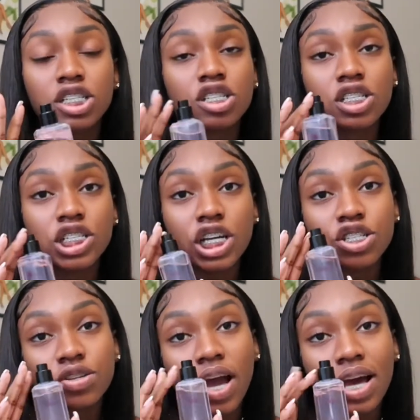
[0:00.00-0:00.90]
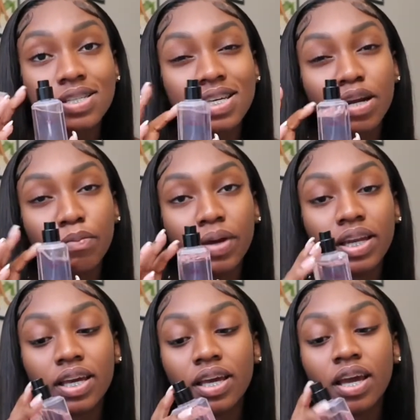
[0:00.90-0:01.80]
suggest you guys get a
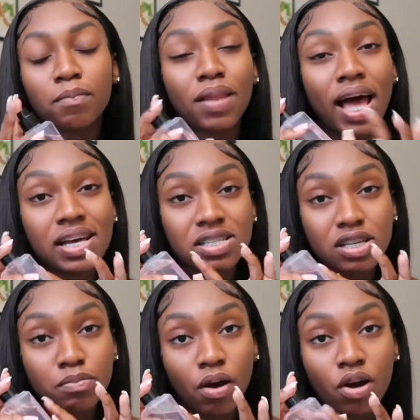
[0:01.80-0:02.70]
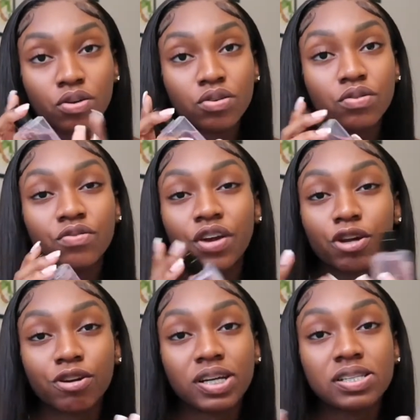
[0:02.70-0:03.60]
mini plastic bottle
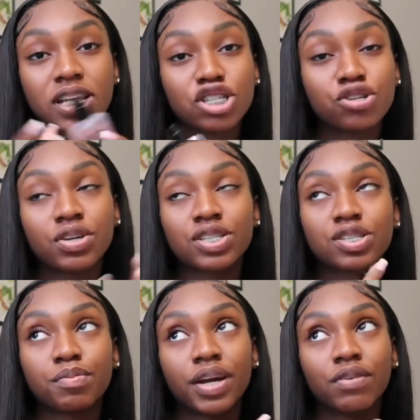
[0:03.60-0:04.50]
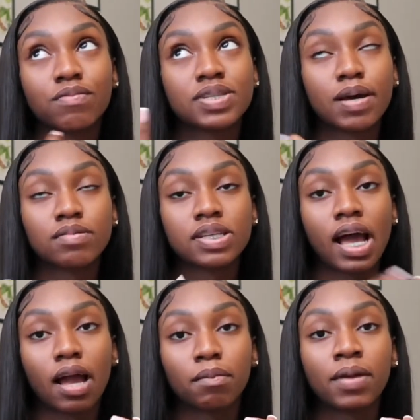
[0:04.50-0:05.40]
fragrance that you can spray from time to
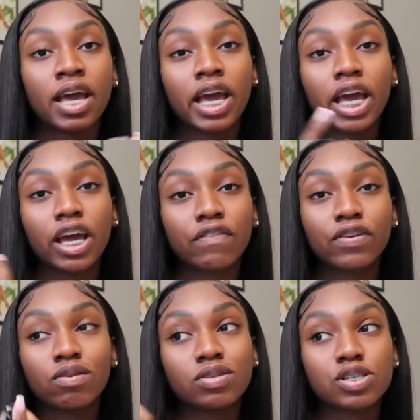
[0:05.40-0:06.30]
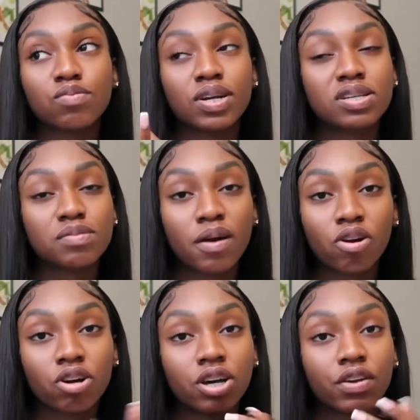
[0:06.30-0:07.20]
time if you just want to smell
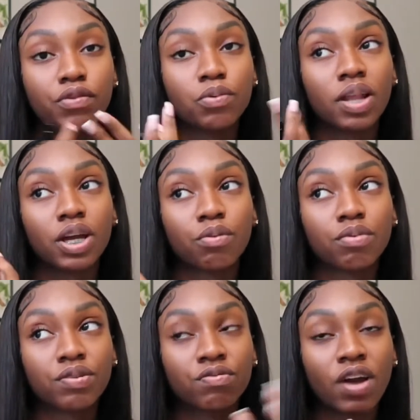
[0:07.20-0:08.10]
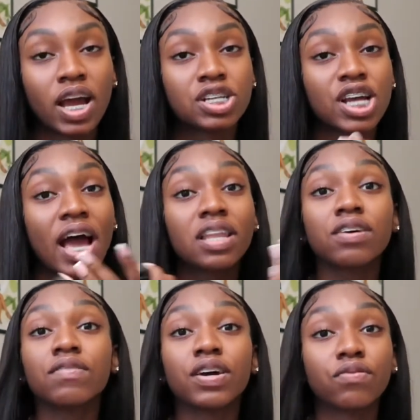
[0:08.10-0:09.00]
good, if you want like a refresh. I
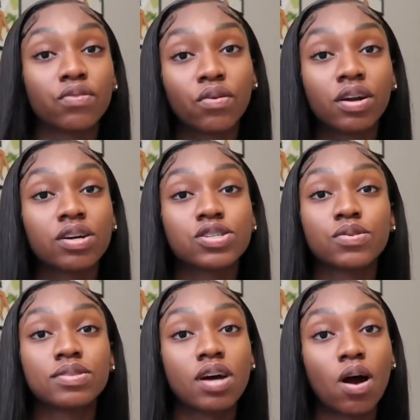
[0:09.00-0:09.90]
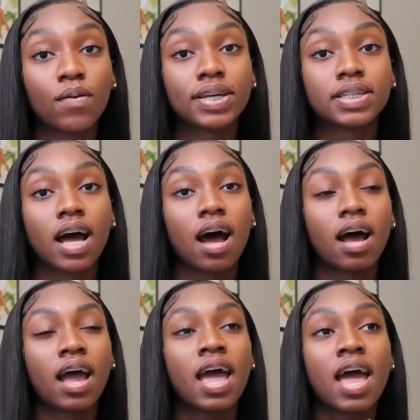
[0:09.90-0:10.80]
live in Florida, so it's always
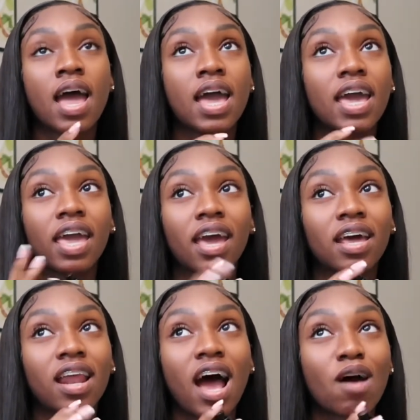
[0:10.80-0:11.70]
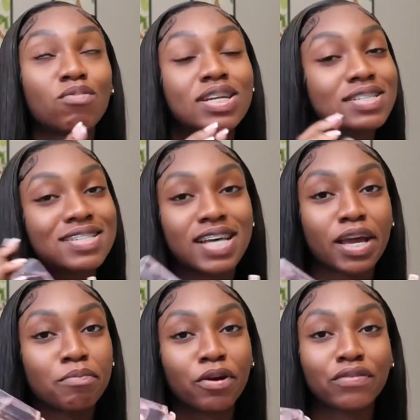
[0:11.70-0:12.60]
hot, and I wouldn't
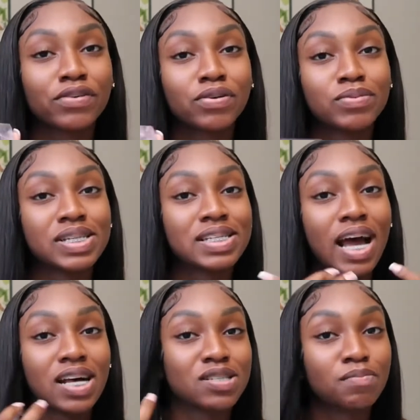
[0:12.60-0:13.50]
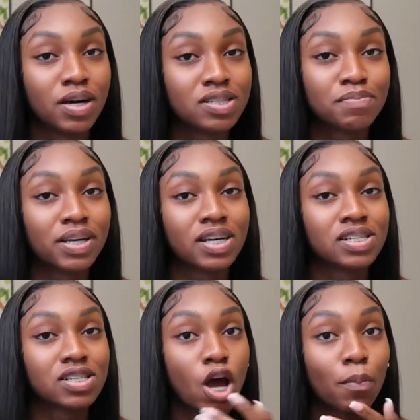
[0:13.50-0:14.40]
say perfume disguise must,
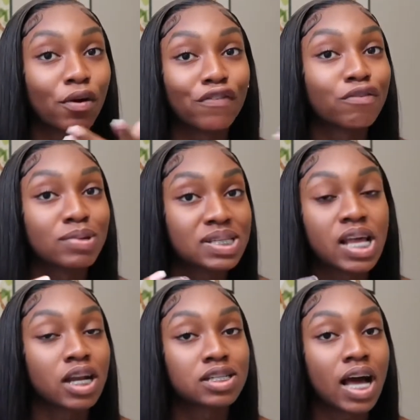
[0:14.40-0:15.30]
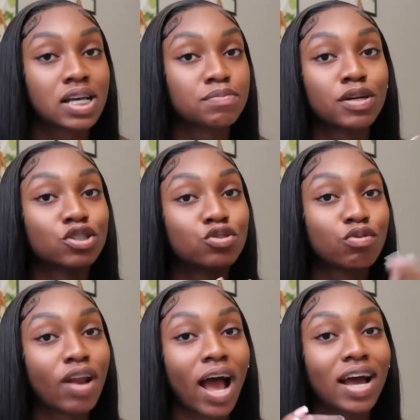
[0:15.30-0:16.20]
because perfume does not disguise must. Do
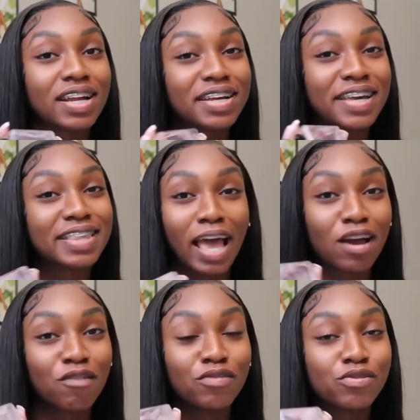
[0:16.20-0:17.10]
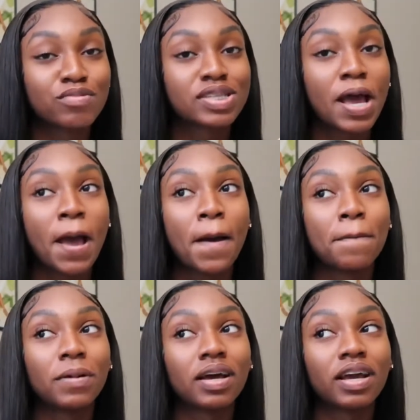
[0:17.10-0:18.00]
not get that confused.
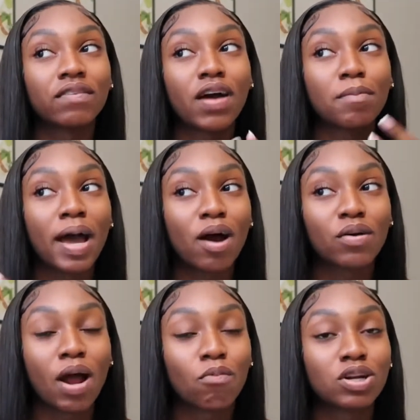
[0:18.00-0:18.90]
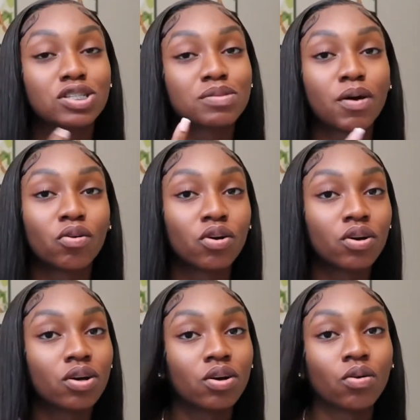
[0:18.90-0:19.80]
But if I'm out and I want to smell
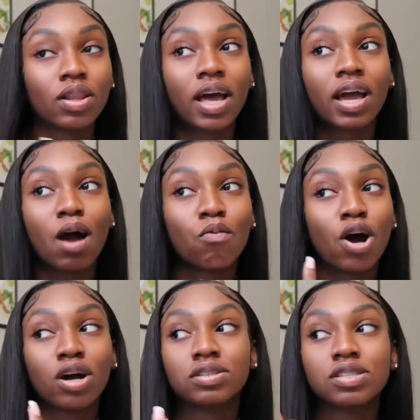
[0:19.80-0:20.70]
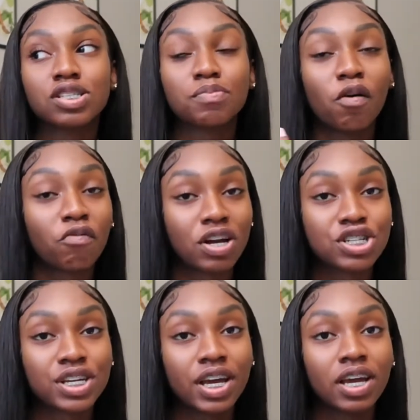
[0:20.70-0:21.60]
good, or like I want to smell
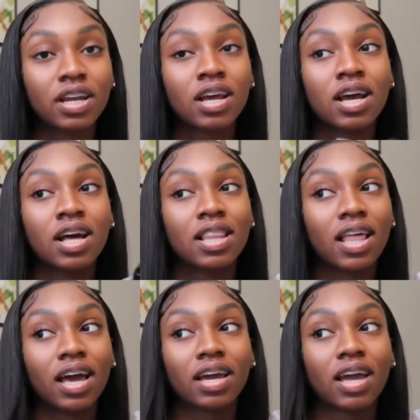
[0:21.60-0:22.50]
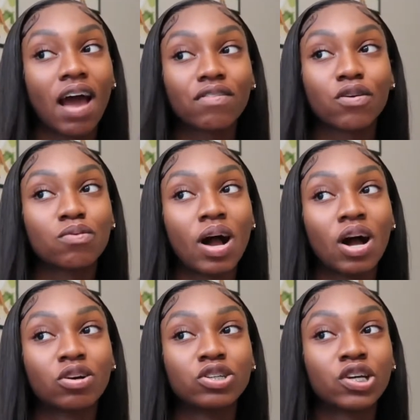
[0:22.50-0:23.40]
fresh again, like after a
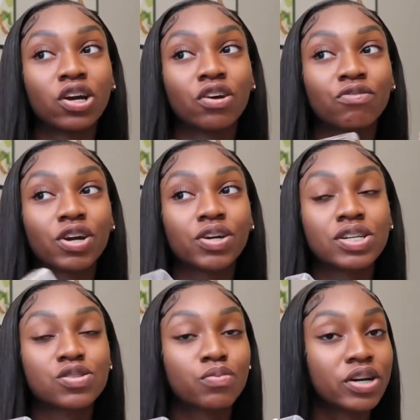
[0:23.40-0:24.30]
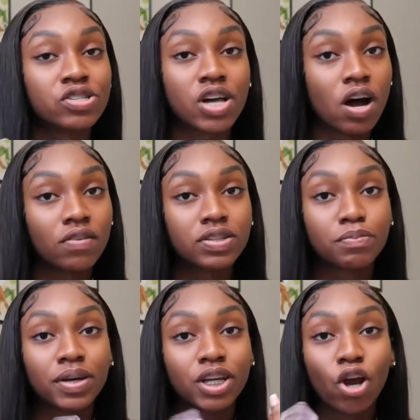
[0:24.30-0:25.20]
while your fragrance wears off
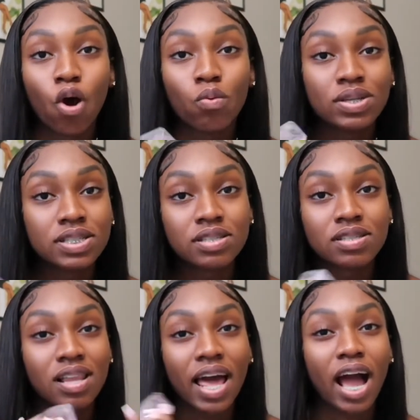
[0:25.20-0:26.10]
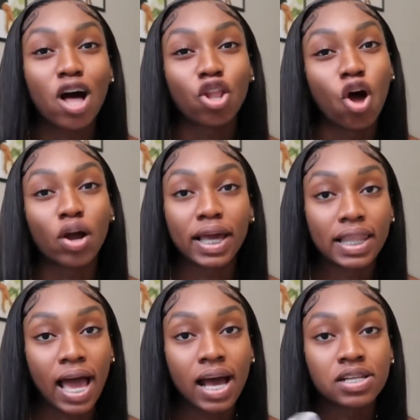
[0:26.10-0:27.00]
depending on what's like how long it
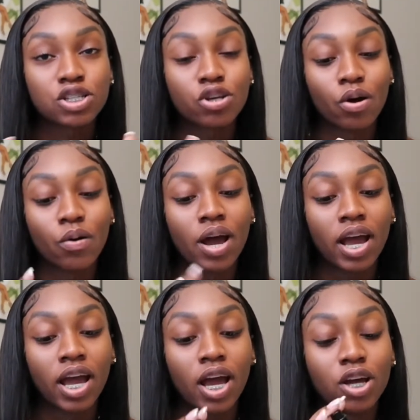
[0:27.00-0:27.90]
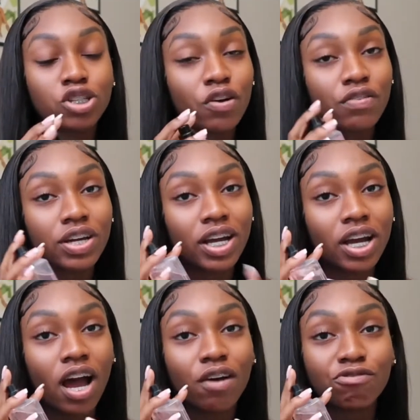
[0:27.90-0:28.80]
lasts. So don't
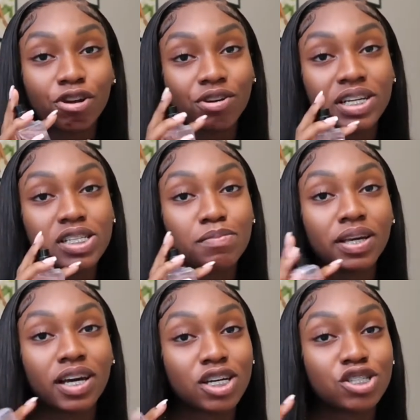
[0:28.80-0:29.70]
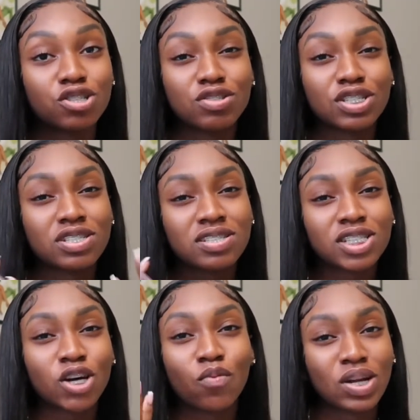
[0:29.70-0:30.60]
forget a fragrance because you just
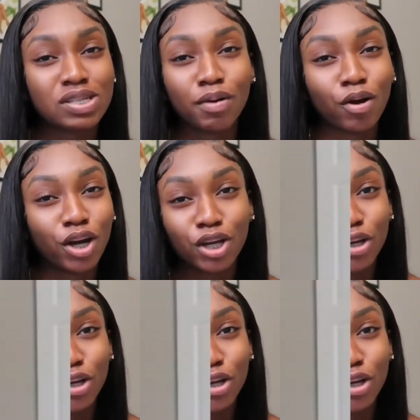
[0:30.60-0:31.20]
want to smell good.